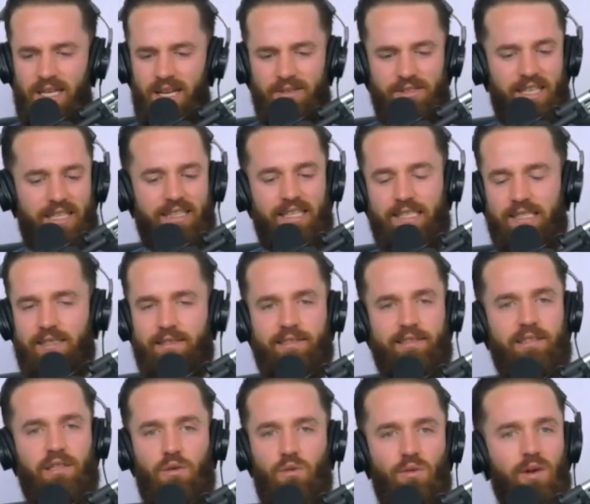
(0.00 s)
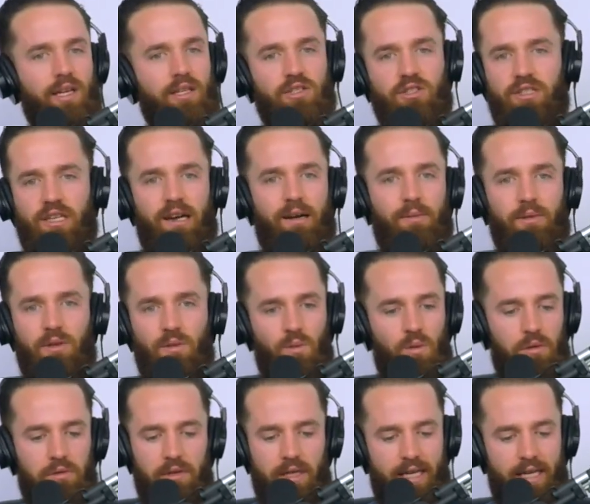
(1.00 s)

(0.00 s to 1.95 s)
I was like, this is the greatest job in the world.